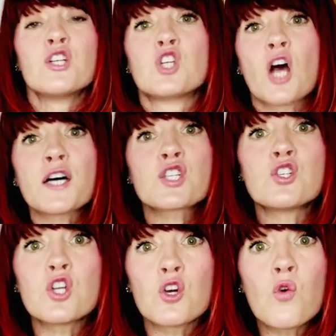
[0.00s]

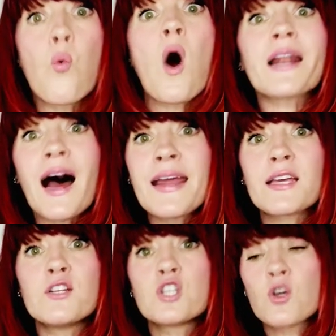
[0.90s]
Just do what I
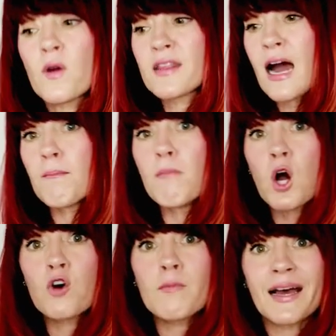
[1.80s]
can do in that
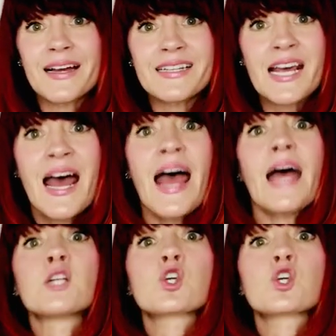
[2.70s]
moment and